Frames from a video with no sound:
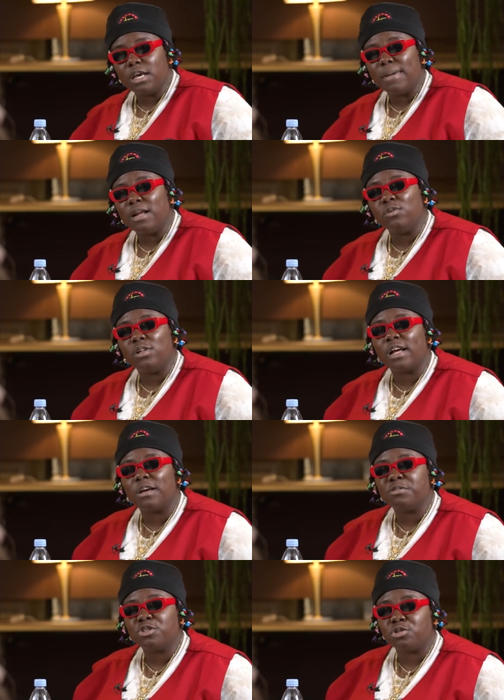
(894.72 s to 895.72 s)
It might look like
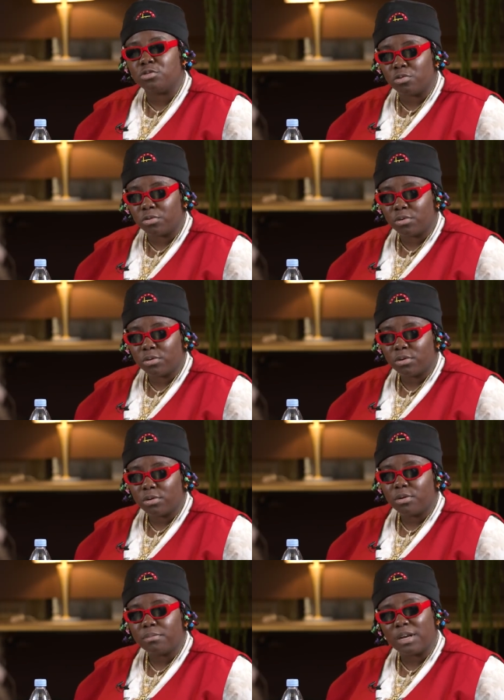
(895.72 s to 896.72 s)
I'm slow
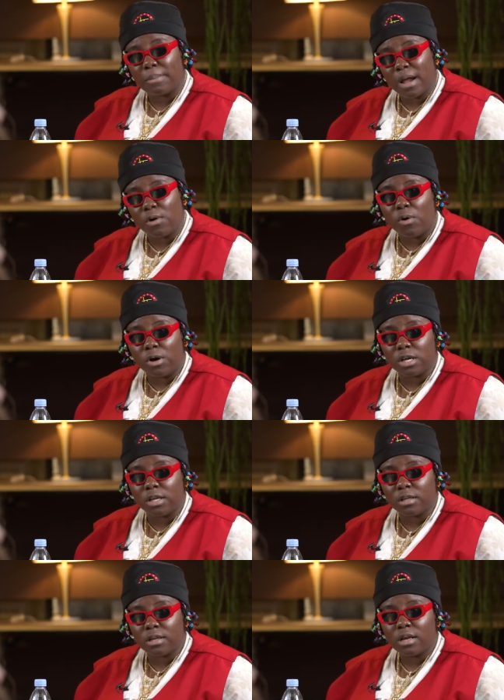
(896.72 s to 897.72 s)
but am I
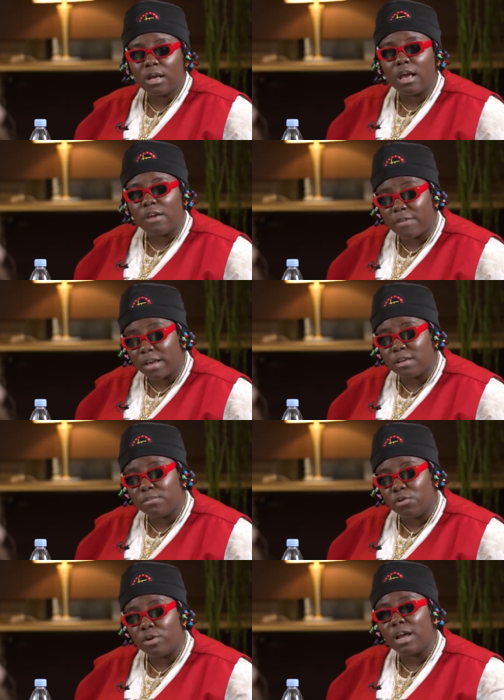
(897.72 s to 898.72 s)
walking? If I
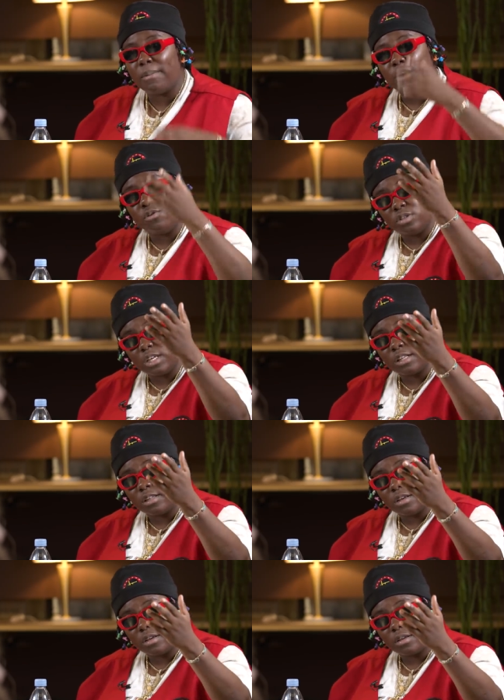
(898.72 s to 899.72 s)
keep going, am I going to get
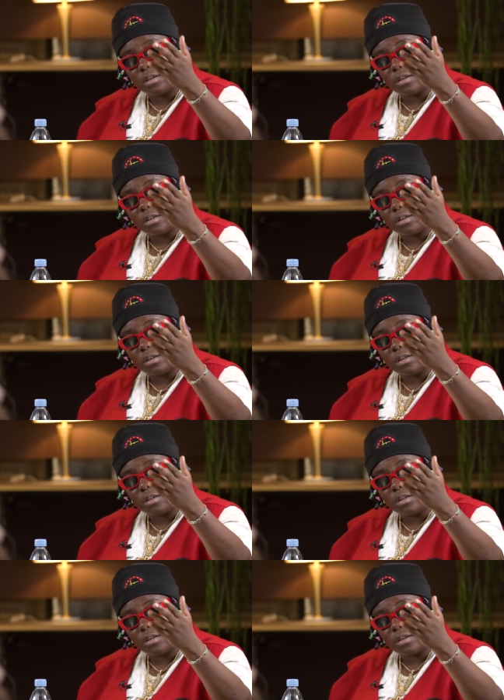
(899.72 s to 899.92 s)
there?